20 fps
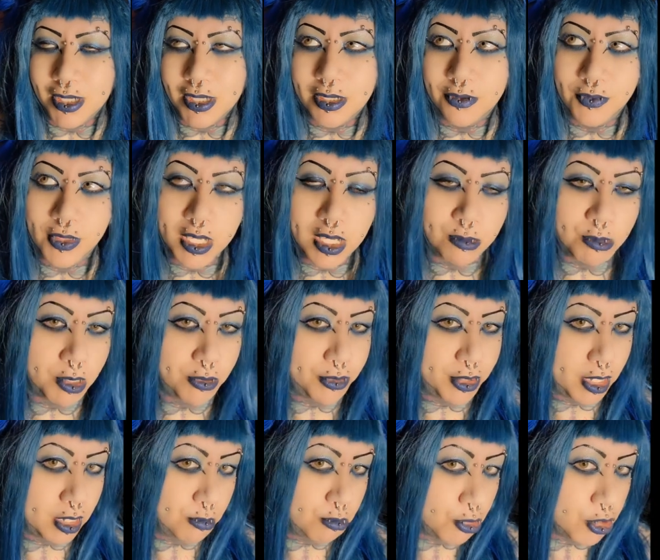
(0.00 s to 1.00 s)
and if they come out
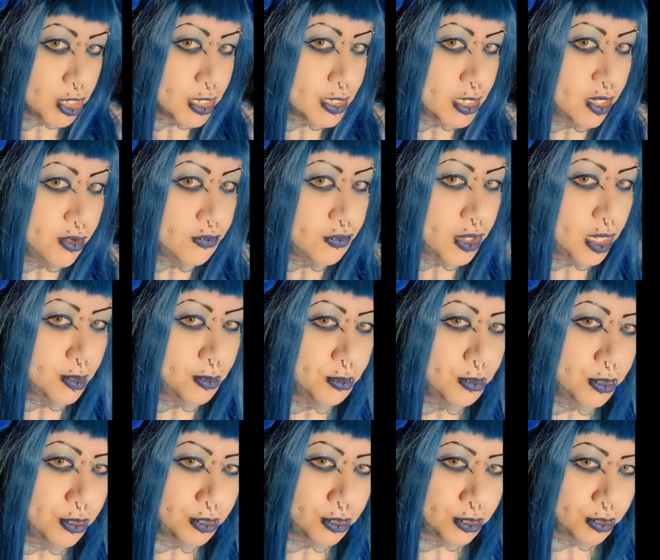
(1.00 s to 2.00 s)
with any more stuff, I
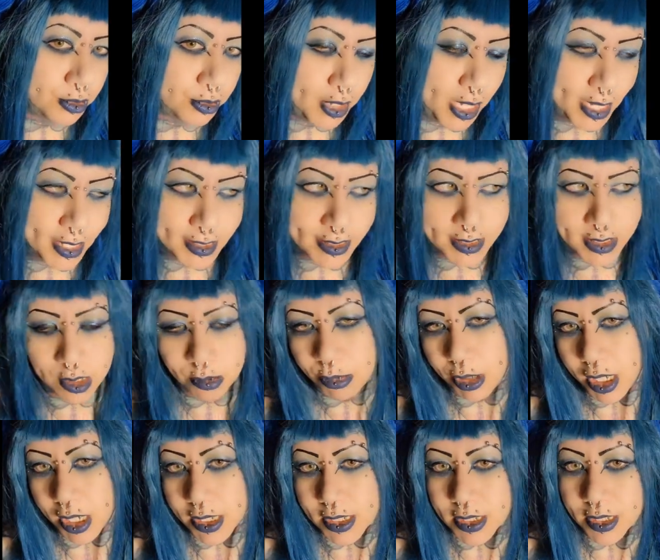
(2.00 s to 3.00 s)
will ask to
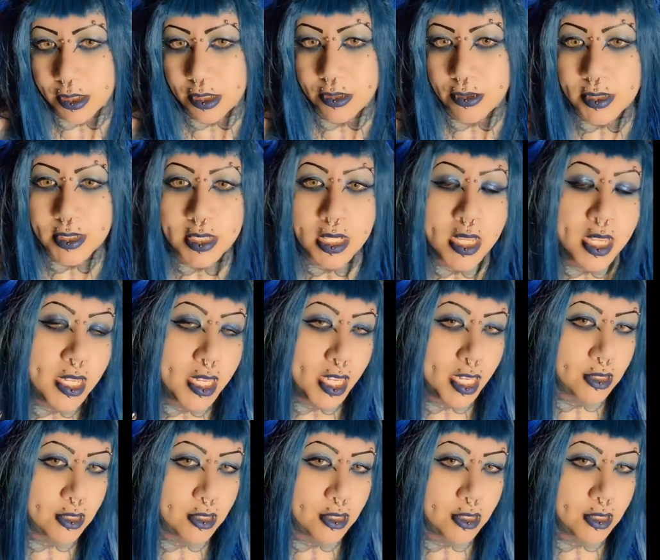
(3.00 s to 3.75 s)
get my hands on those